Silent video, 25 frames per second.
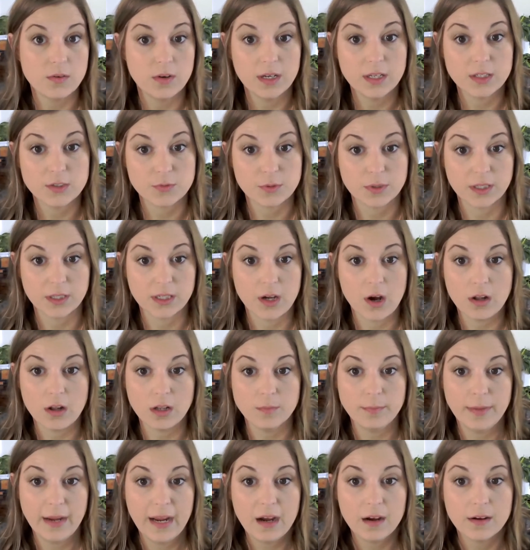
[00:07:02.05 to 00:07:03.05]
is really all
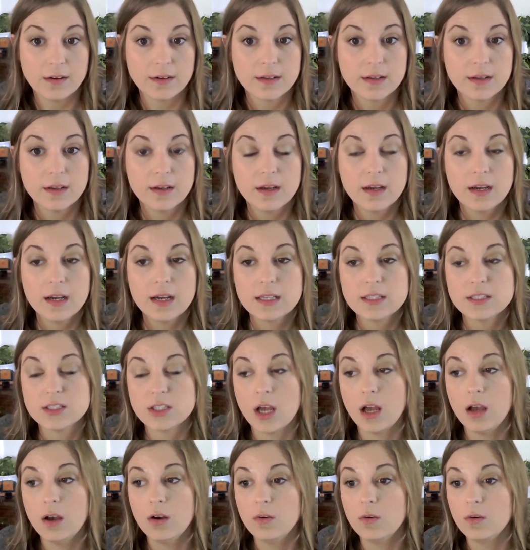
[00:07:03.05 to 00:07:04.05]
about.
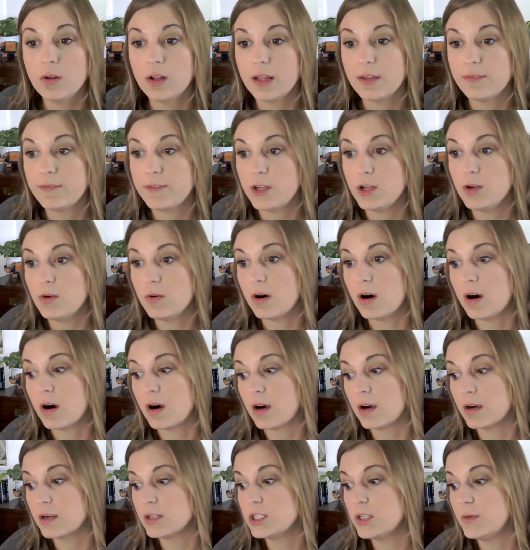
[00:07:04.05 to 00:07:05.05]
So if you
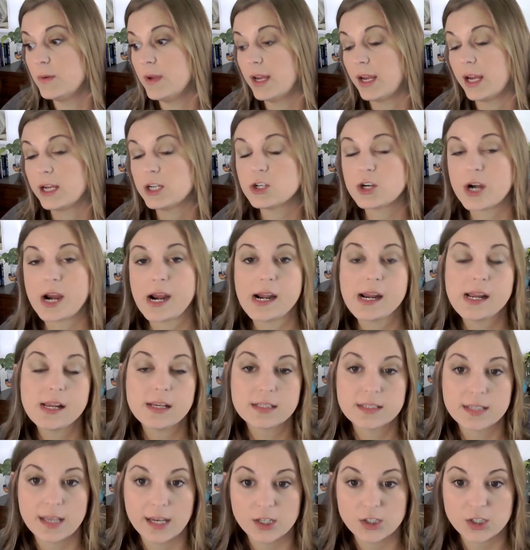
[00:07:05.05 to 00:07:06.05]
are doing a training
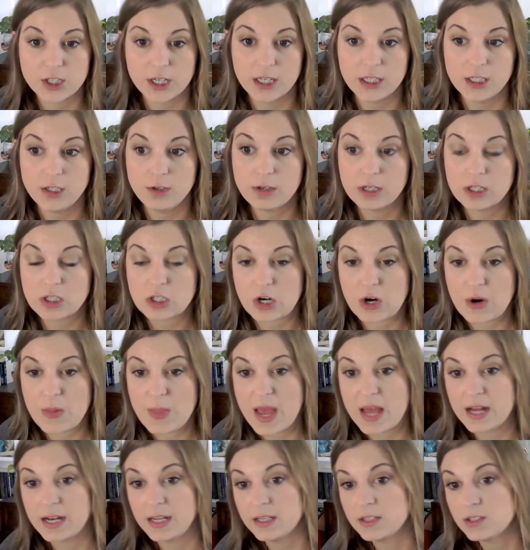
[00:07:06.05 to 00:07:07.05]
session, you can turn
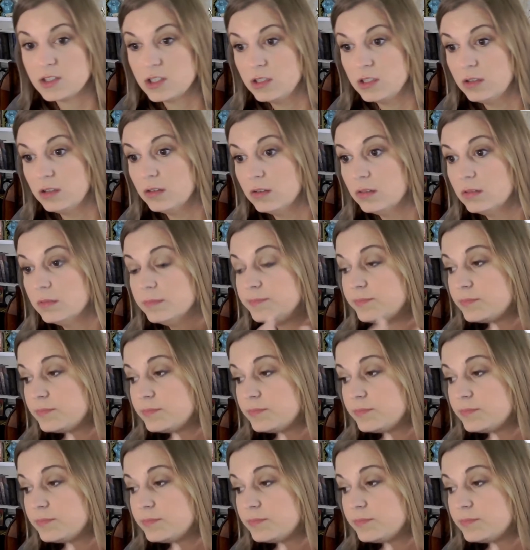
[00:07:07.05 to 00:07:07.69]
that into